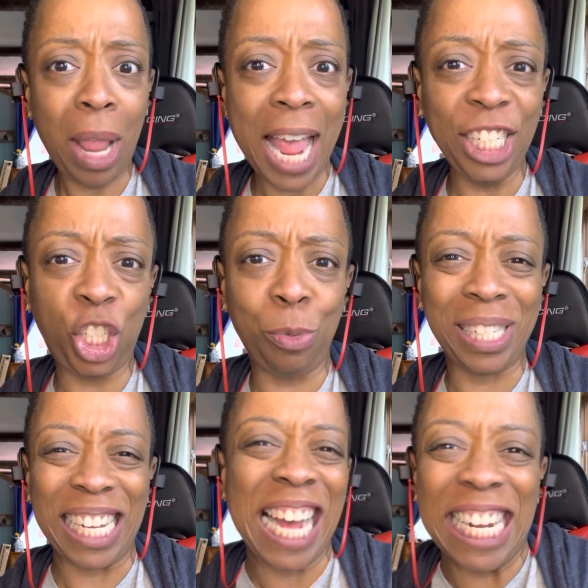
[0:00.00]
and she
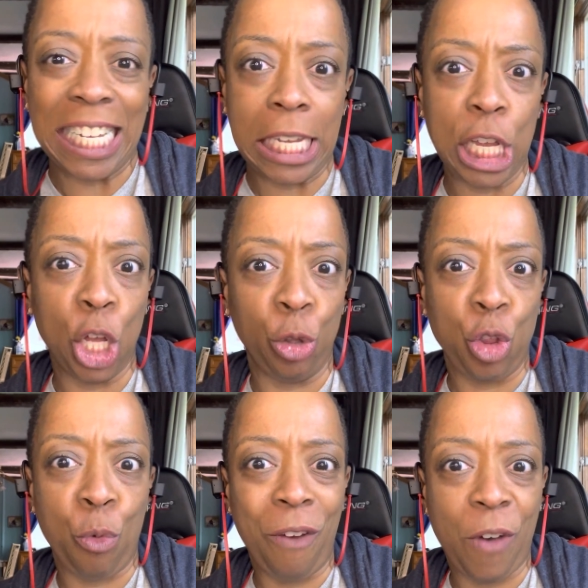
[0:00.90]
was like, I could kill
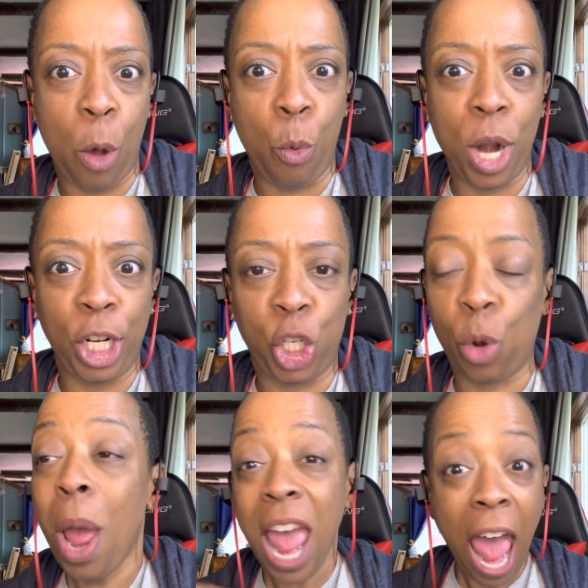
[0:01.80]
you if I wanted
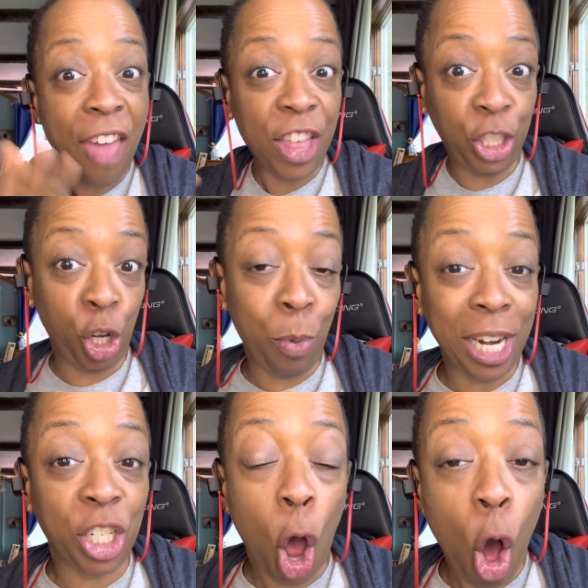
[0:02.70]
to. And then she went
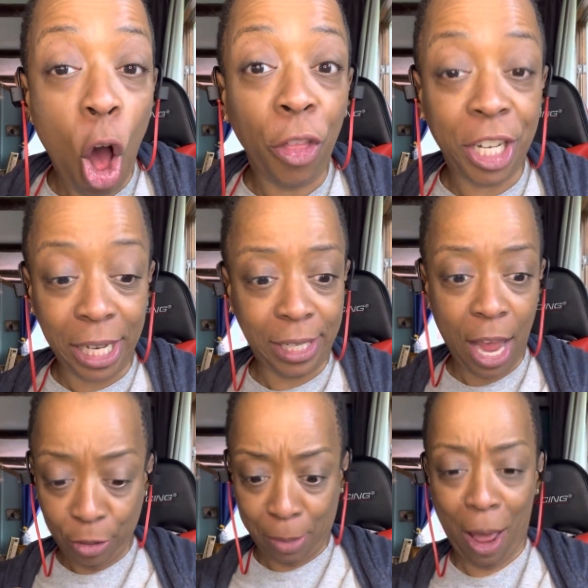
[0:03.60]
into all the
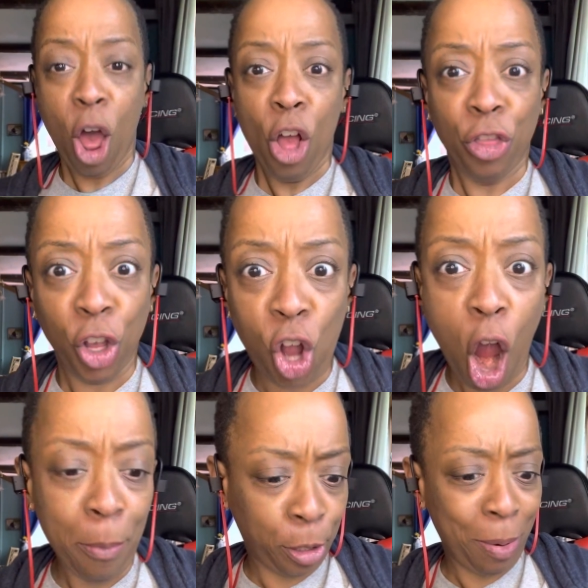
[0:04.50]
details about the
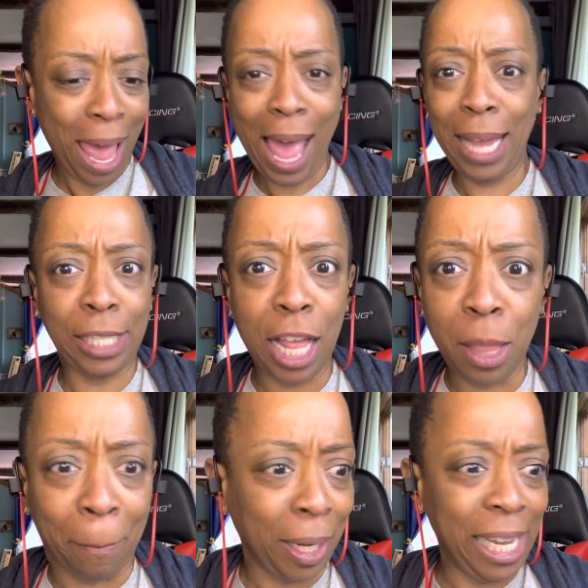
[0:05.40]
garbage bags and
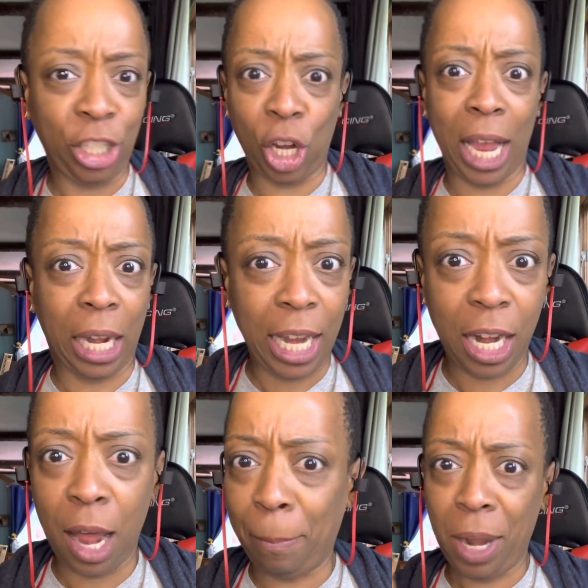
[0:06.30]
the bleach and
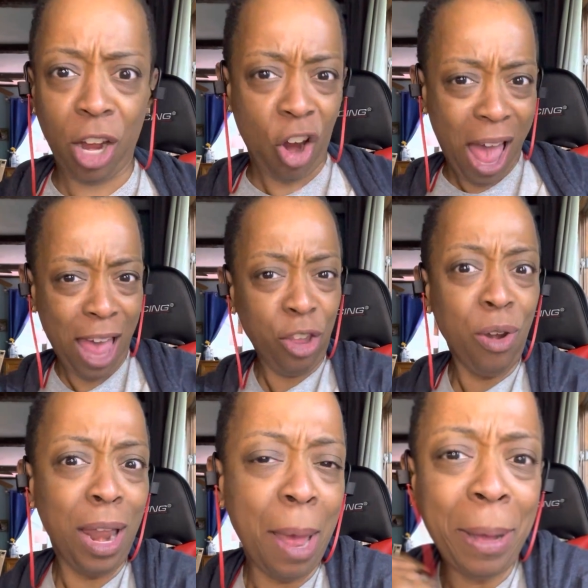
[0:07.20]
cleaning up blood. Girl, how you
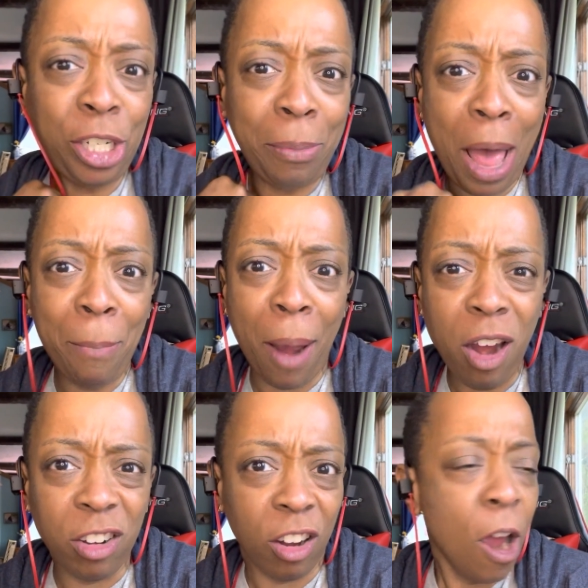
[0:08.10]
know that much about
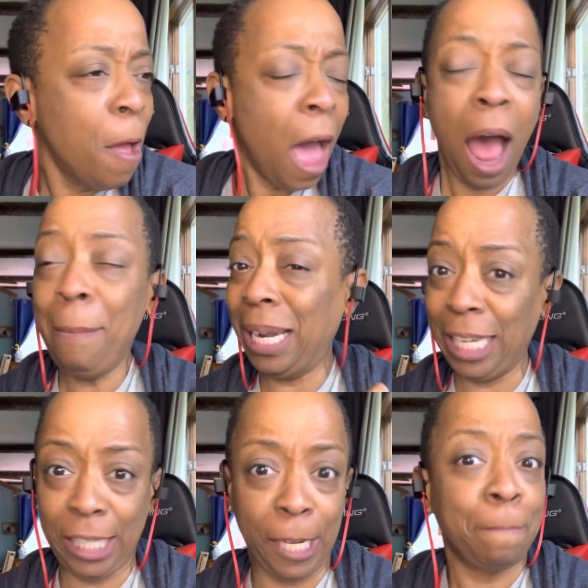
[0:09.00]
murder? I mean,
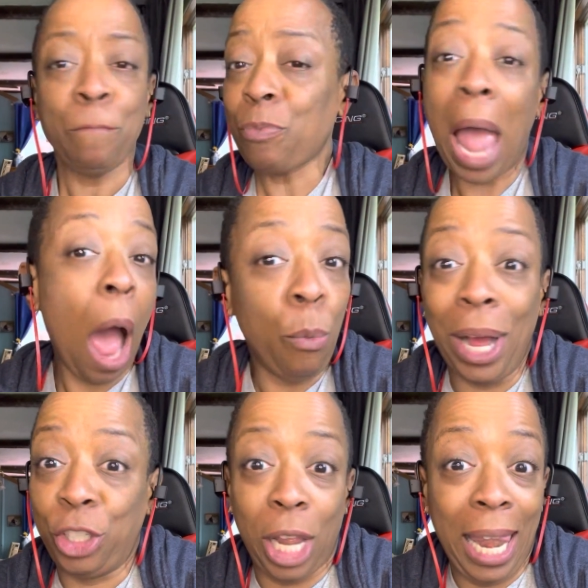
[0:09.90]
listen, I
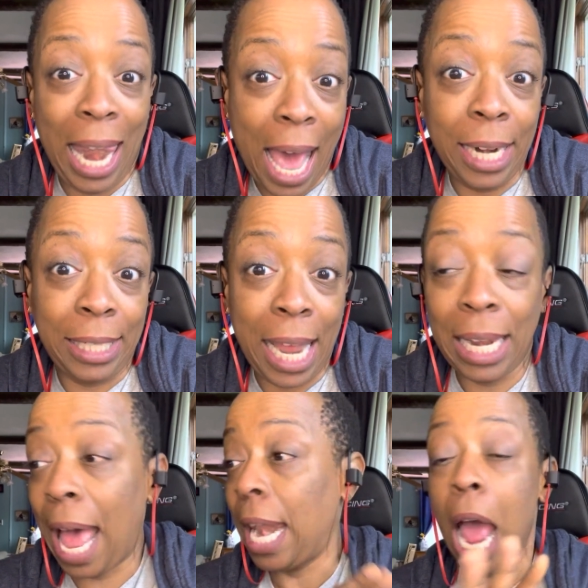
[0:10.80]
watch a lot of
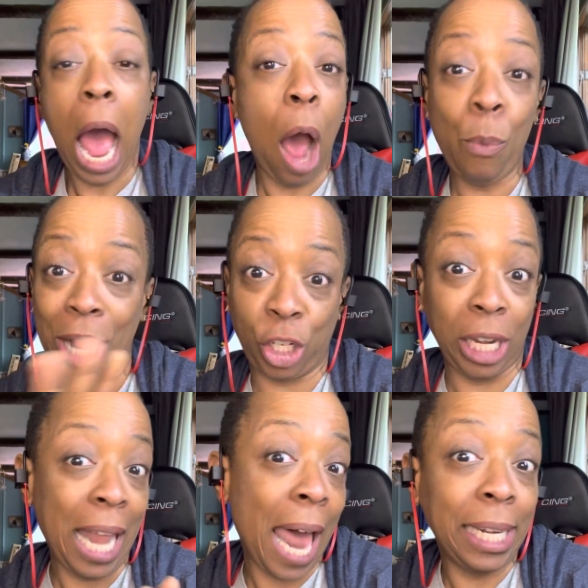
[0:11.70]
Dateline. I watch a
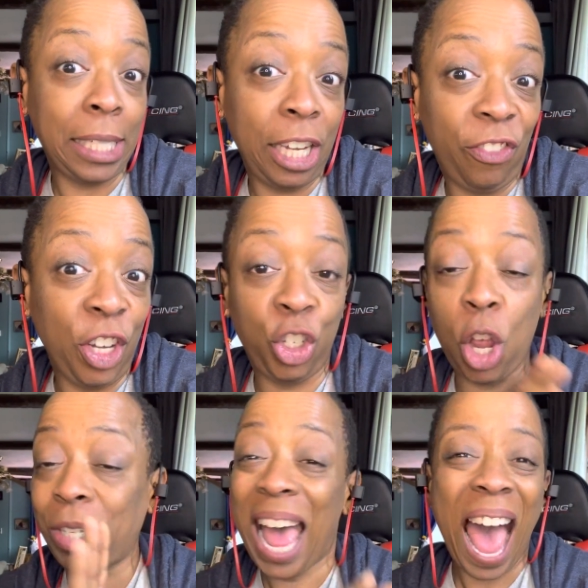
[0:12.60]
lot of TV
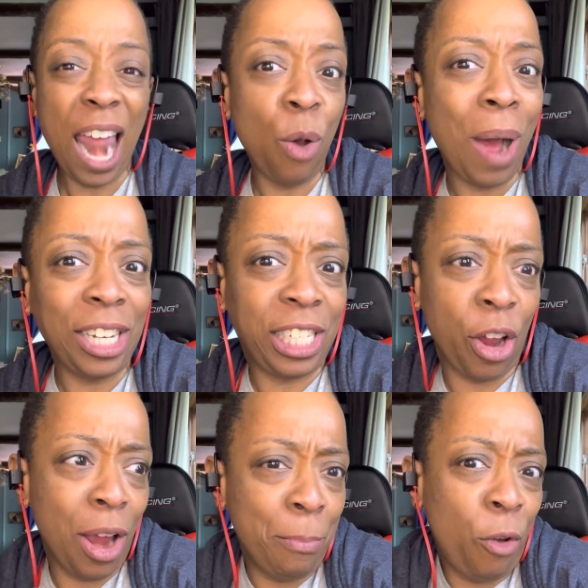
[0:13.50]
shows. I don't watch
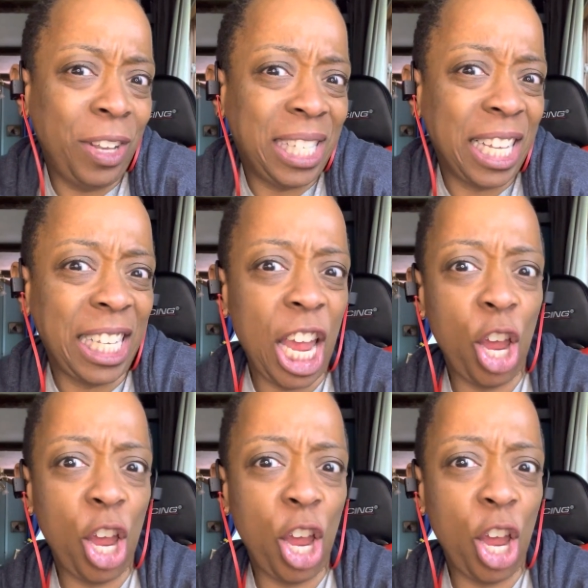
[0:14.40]
scary movies because,